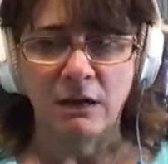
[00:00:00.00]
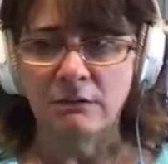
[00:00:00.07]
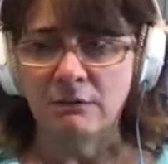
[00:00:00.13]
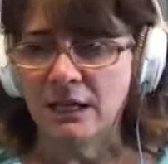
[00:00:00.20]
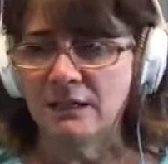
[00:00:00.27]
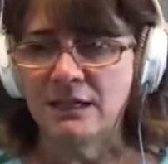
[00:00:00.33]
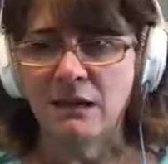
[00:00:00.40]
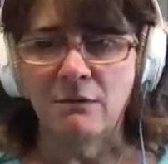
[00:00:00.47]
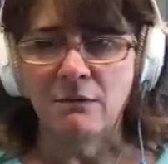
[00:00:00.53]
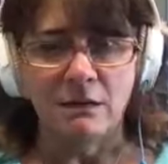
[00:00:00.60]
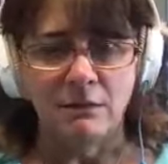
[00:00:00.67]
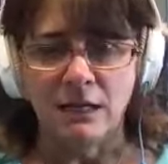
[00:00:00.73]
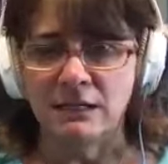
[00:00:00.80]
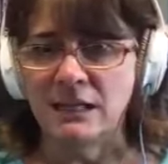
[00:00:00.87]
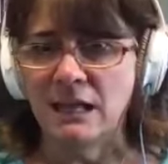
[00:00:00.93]
i don't like that one i
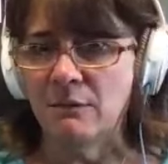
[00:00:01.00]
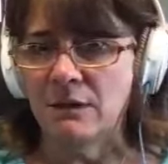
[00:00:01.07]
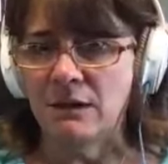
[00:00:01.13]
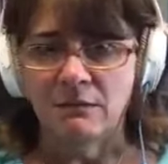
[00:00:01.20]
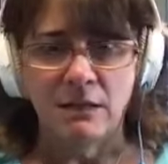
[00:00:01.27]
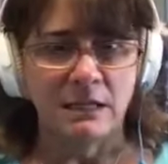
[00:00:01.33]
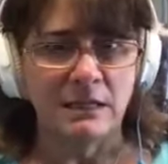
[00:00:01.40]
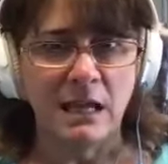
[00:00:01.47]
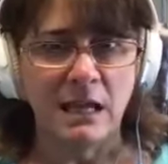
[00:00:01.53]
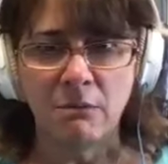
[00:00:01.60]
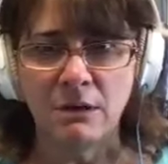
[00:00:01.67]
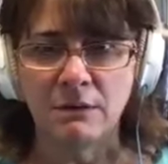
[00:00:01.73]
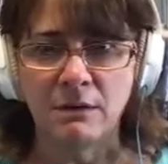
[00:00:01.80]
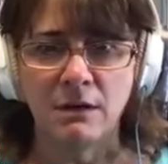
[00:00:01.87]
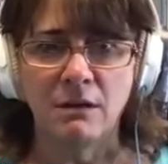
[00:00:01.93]
don't like that one i don't like that
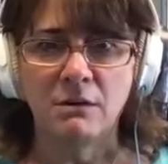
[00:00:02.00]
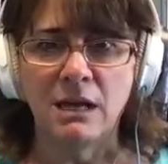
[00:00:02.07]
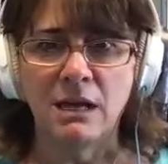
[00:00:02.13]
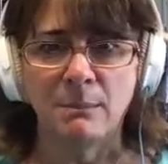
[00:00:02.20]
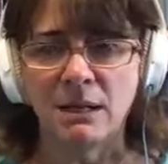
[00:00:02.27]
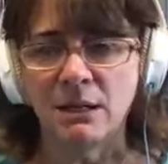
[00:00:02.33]
one okay mm-hmm.